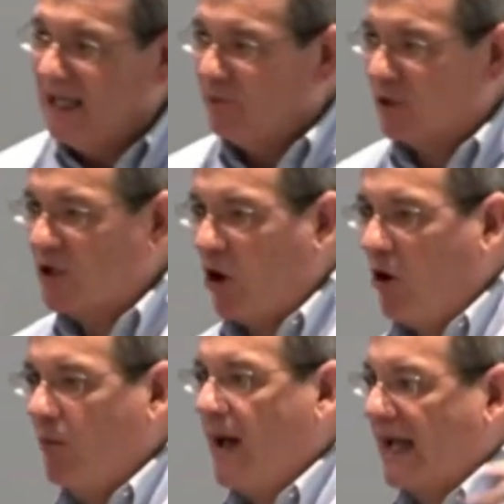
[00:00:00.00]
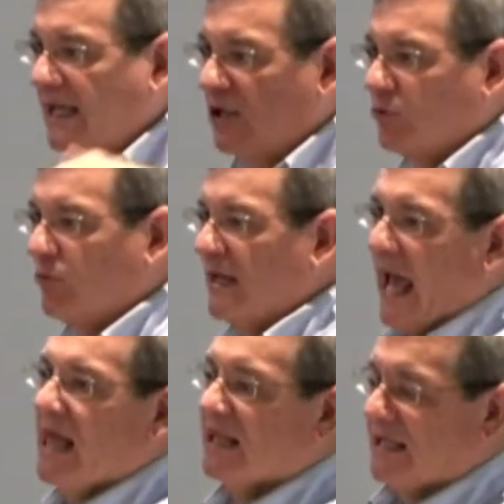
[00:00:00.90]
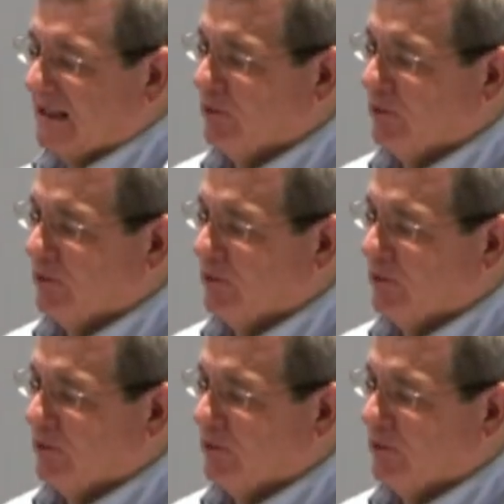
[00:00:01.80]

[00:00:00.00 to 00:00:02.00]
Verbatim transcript: we're called back into reality.